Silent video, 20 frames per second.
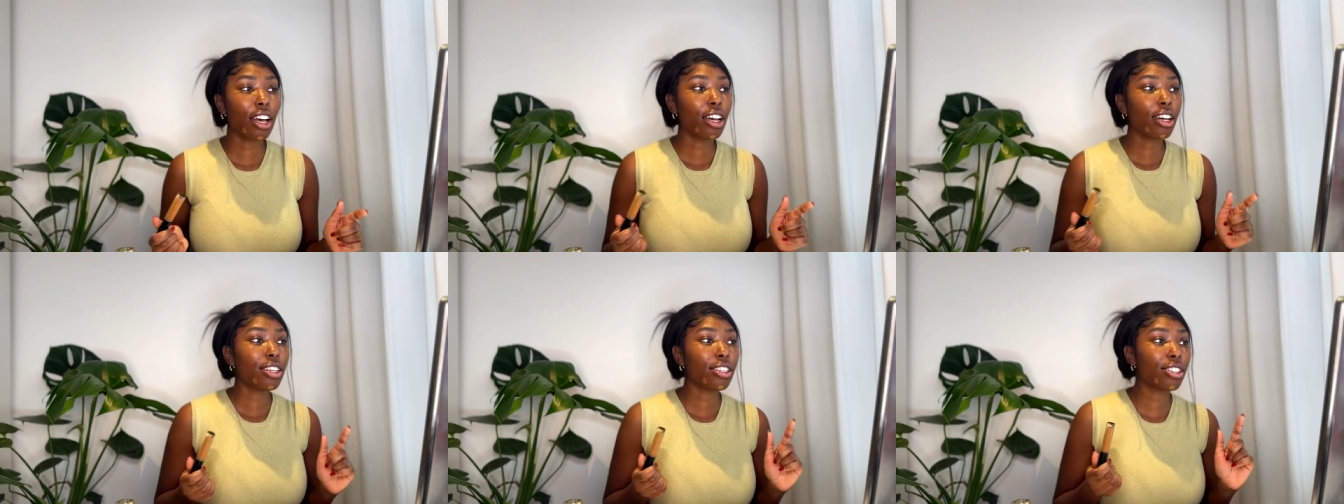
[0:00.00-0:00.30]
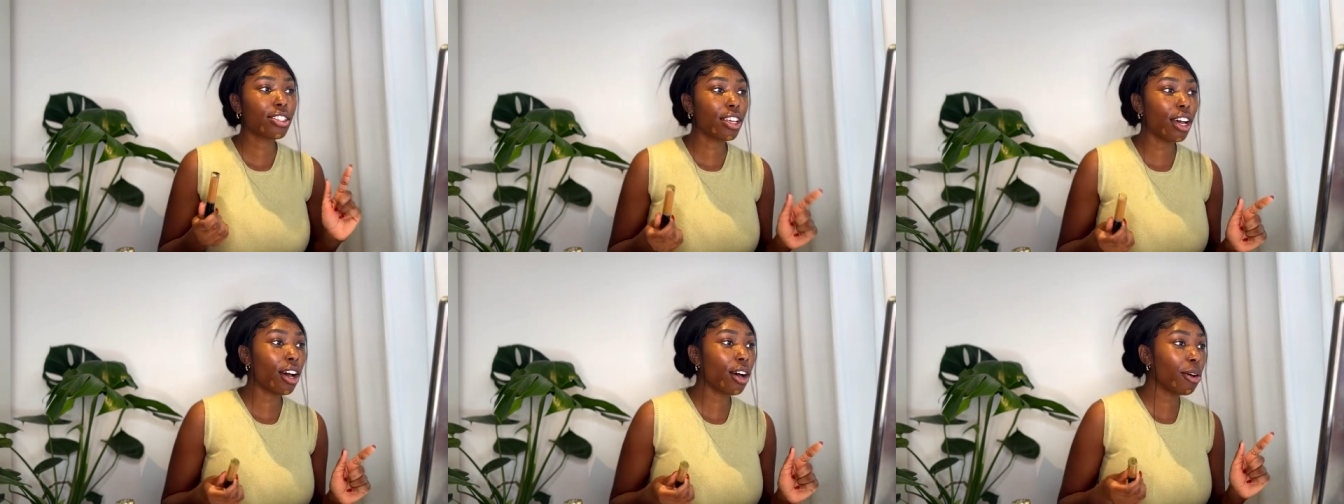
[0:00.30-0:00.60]

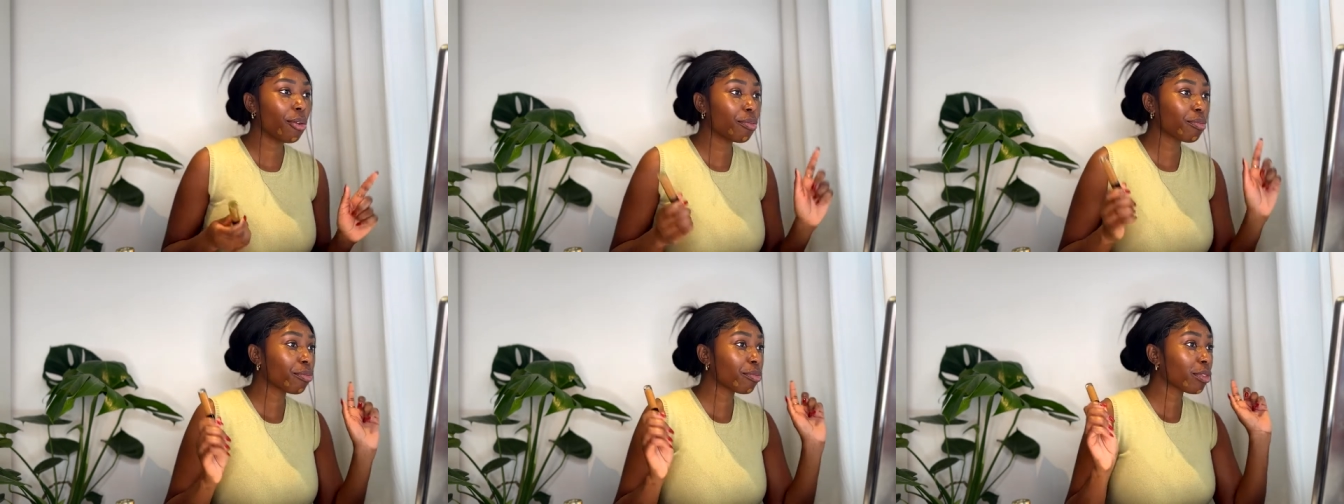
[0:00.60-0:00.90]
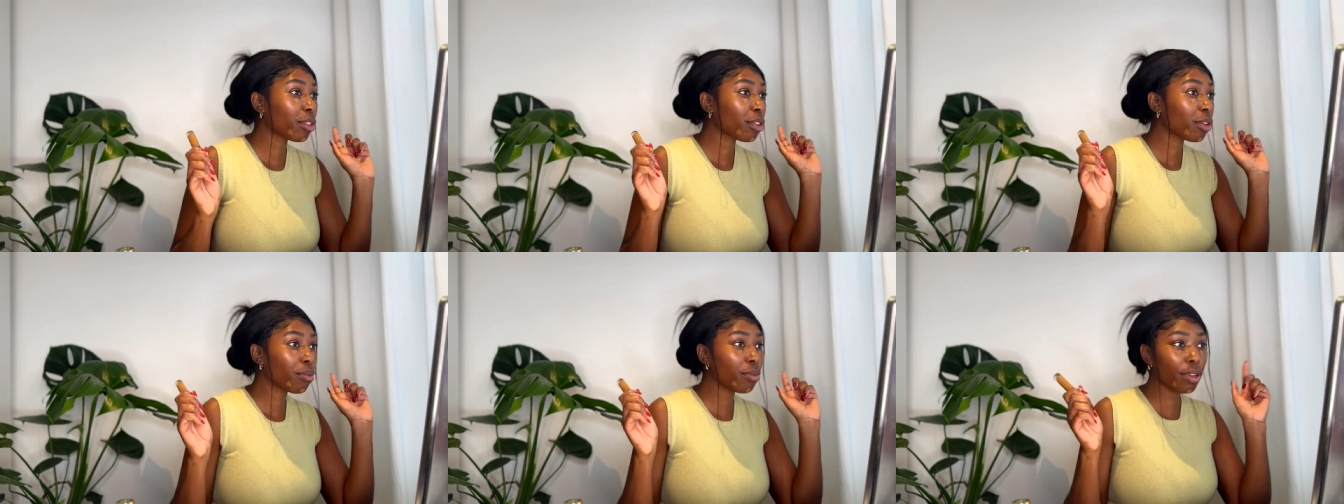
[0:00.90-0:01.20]
So
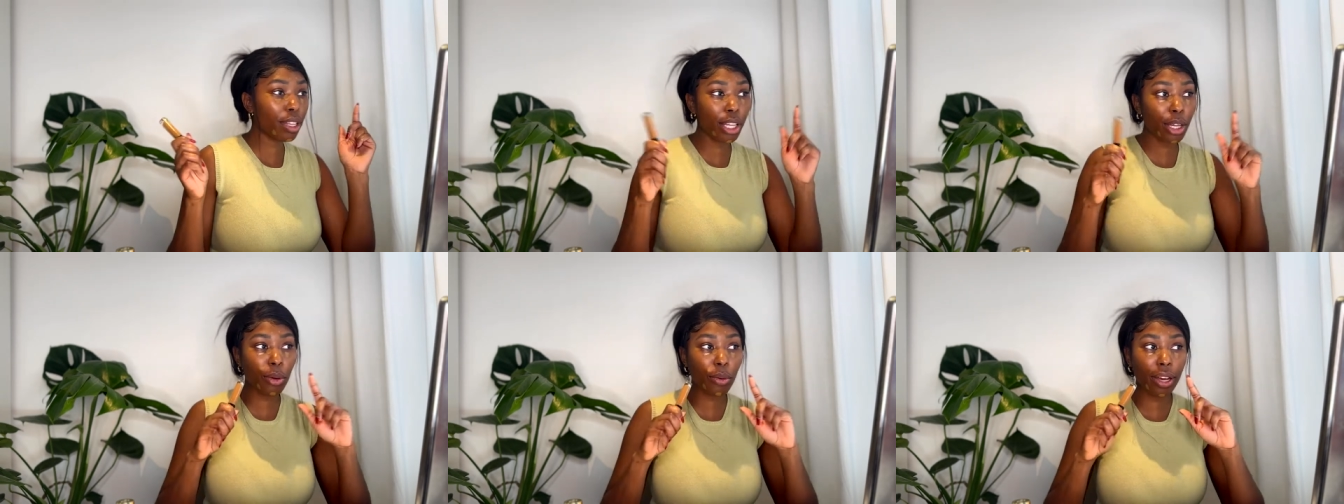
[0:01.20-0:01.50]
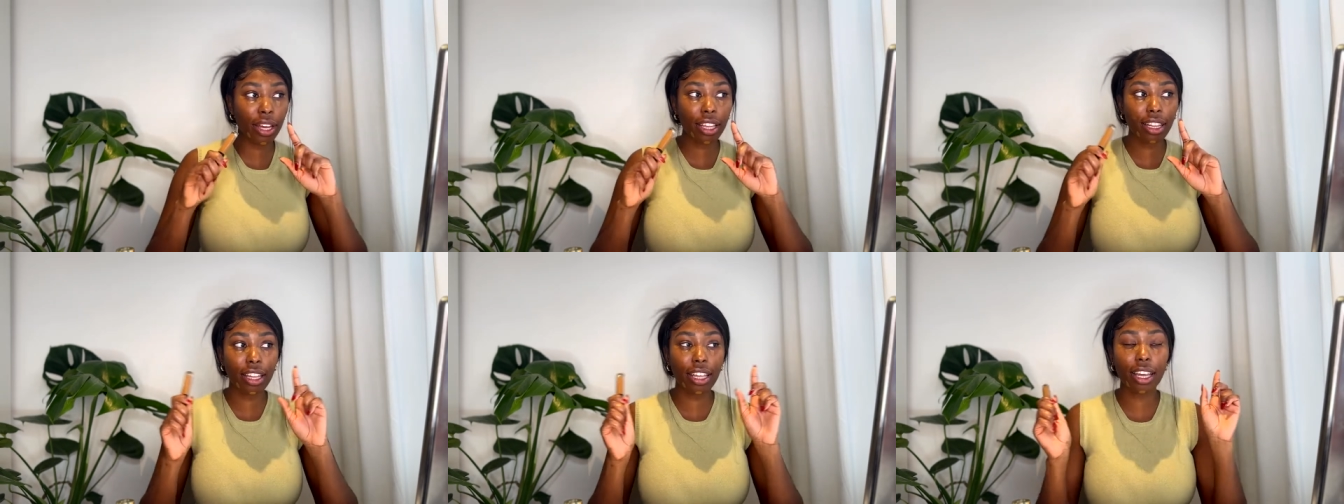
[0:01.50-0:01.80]
really
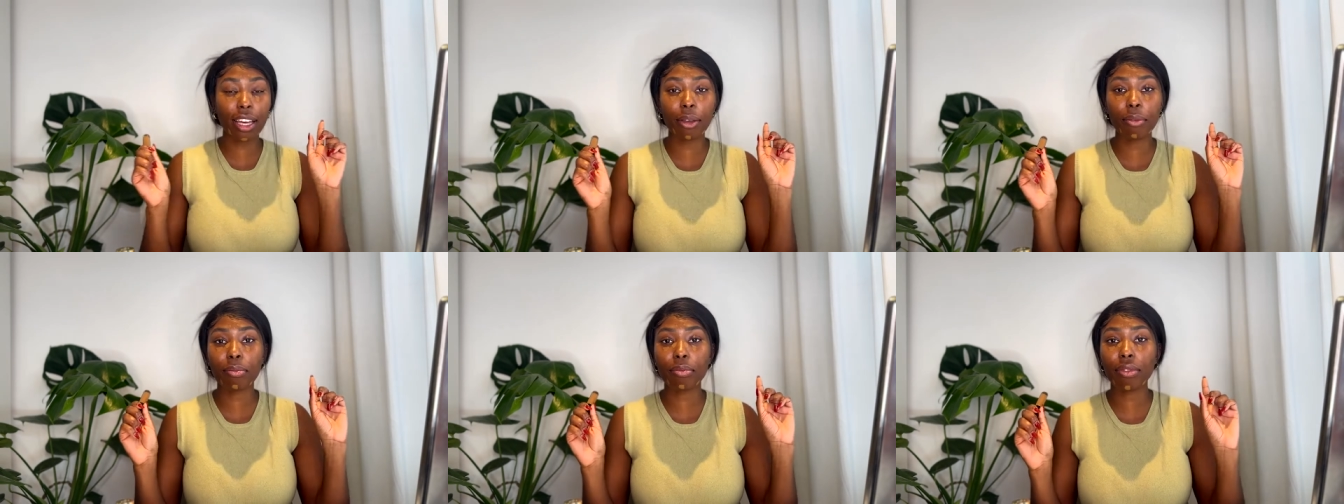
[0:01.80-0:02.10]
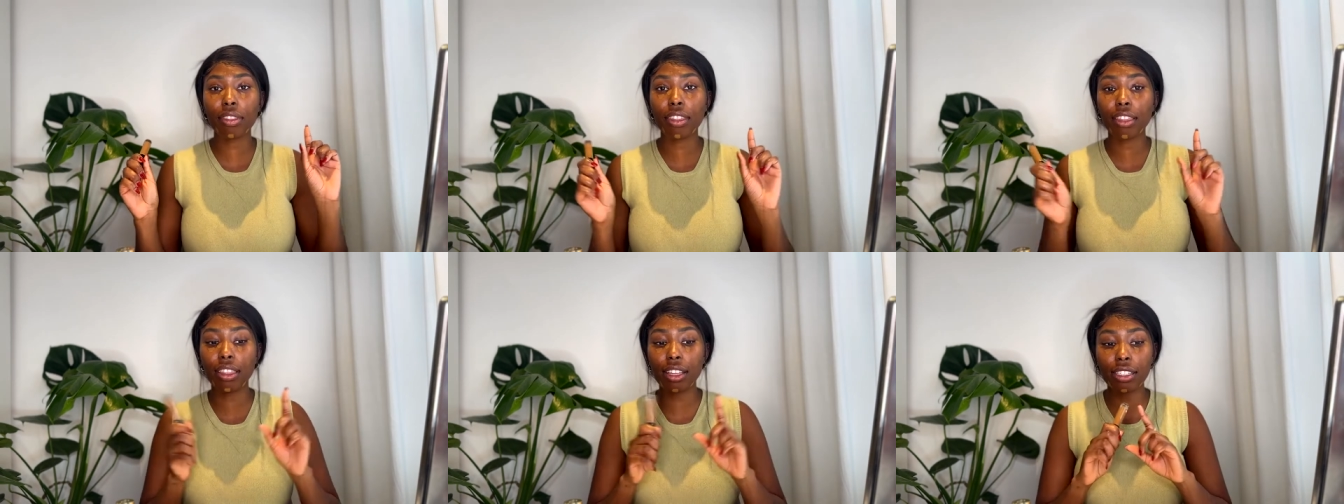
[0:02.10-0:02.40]
quickly,
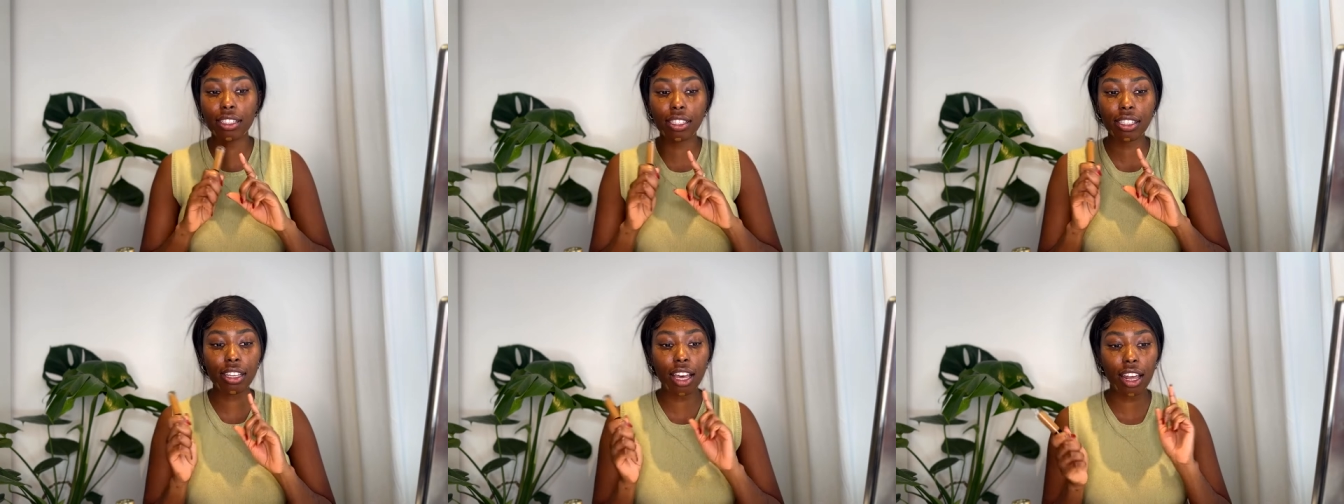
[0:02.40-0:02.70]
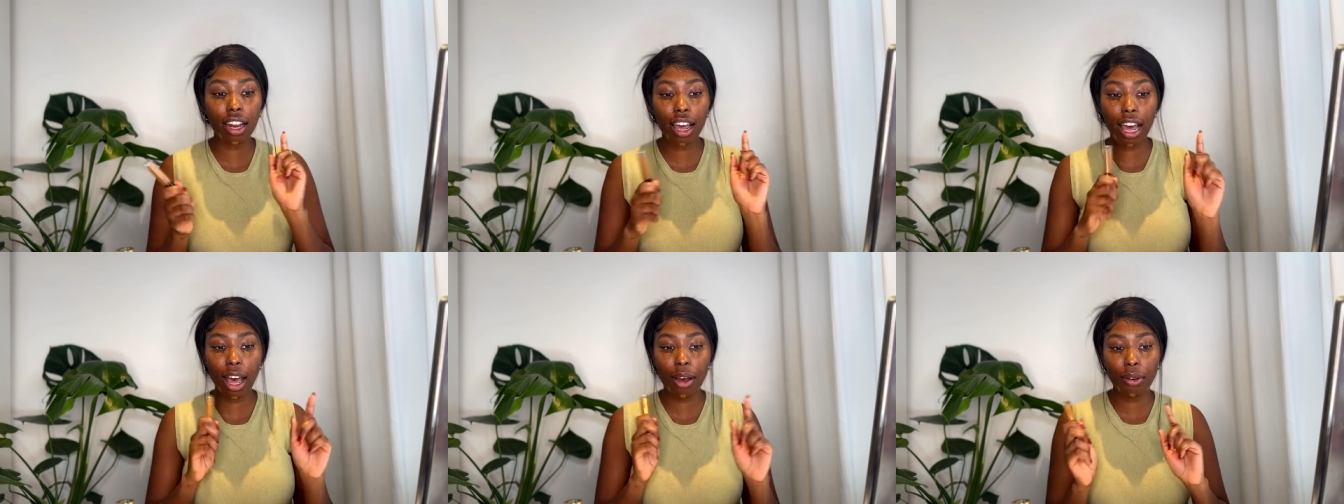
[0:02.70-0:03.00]
this is kind
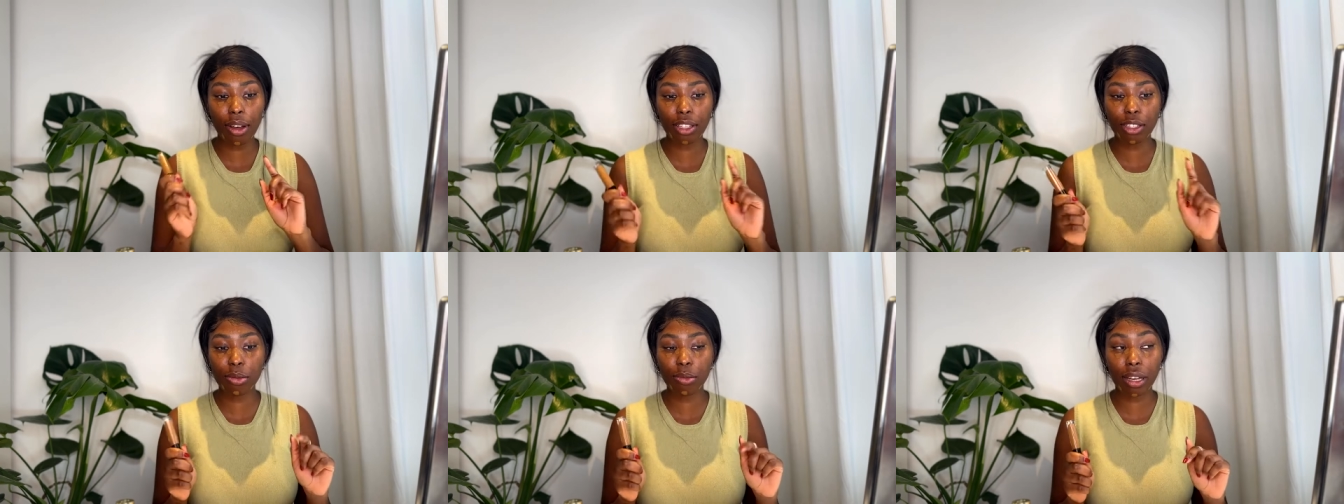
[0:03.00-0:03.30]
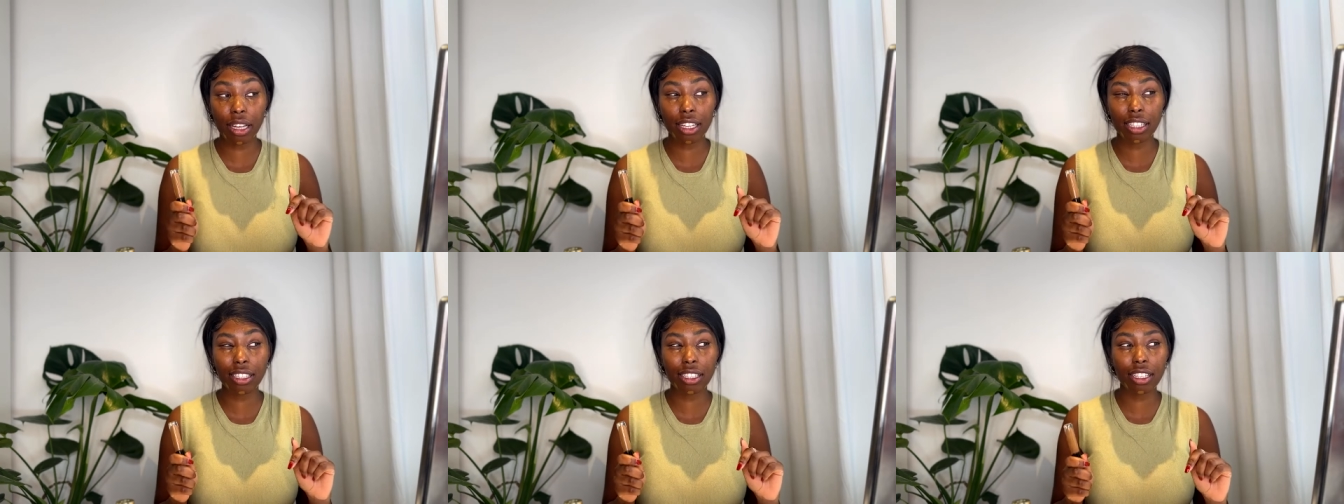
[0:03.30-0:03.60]
of how I do my
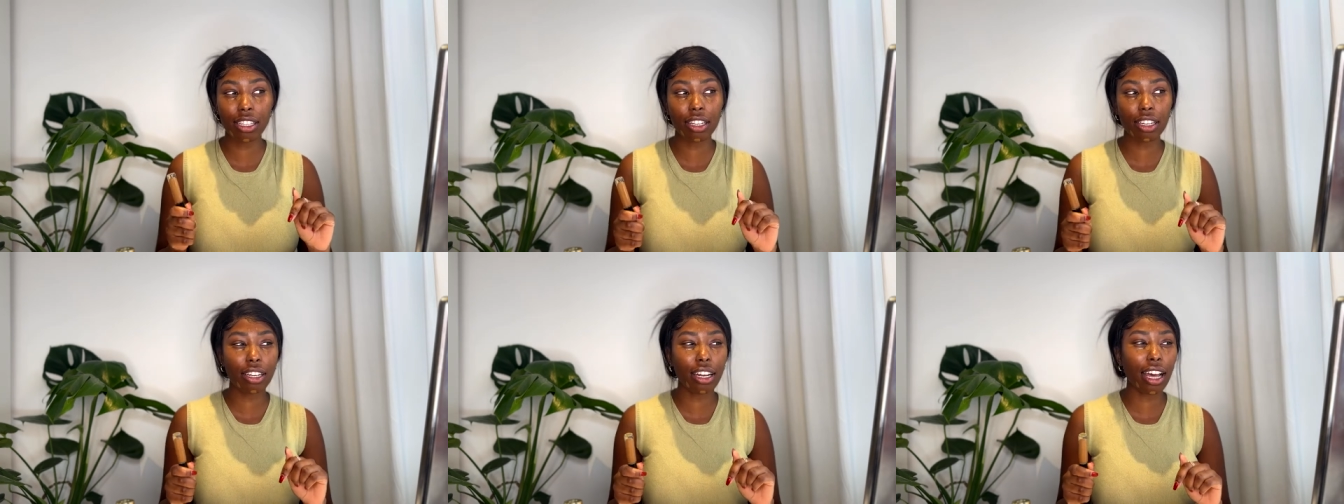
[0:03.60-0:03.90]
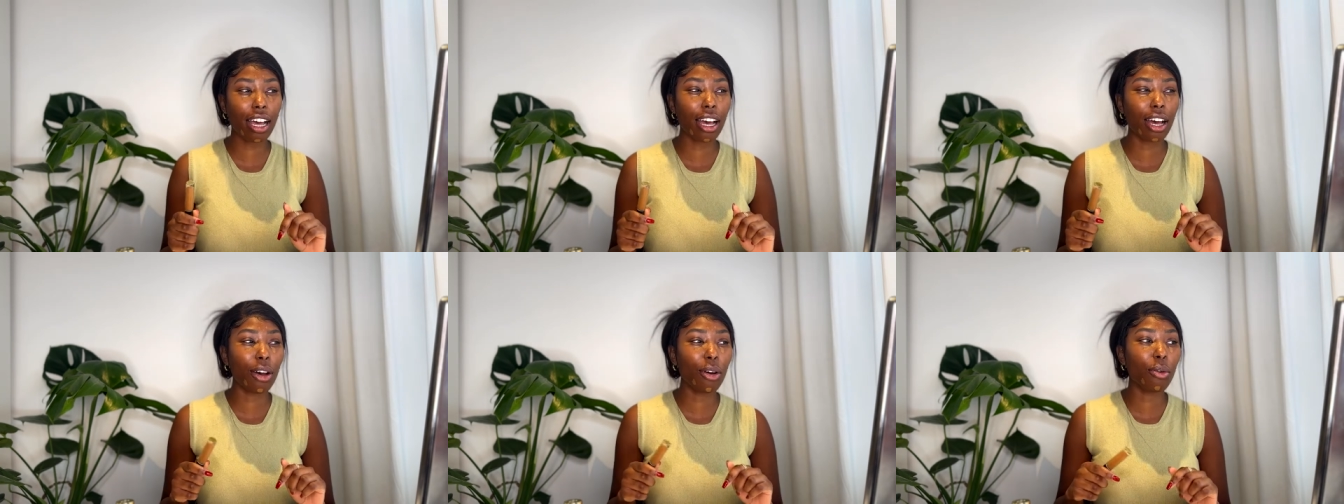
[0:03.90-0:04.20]
concealer
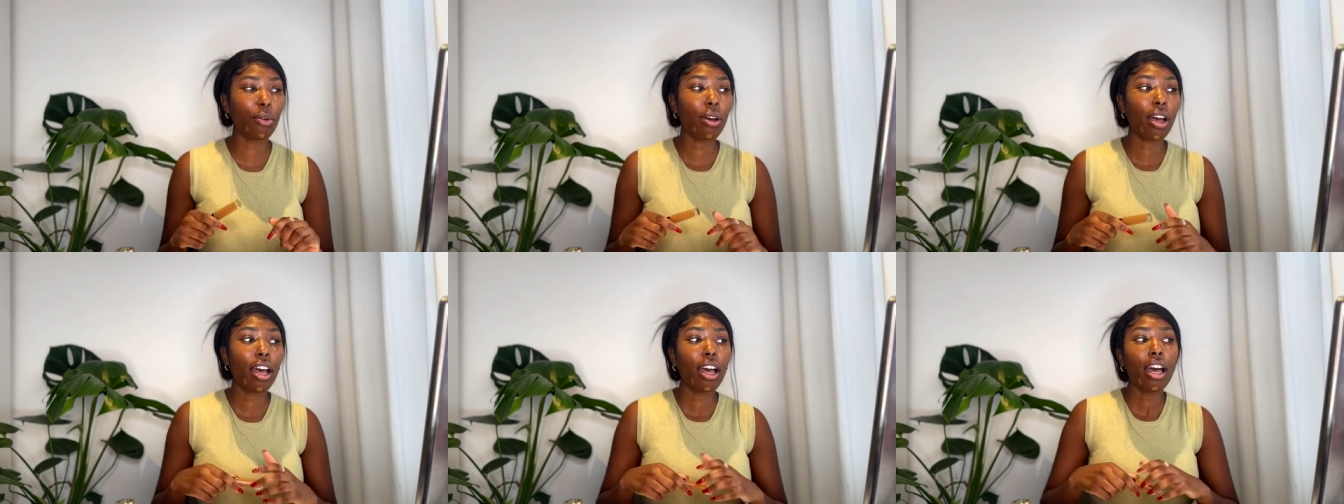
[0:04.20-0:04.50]
now.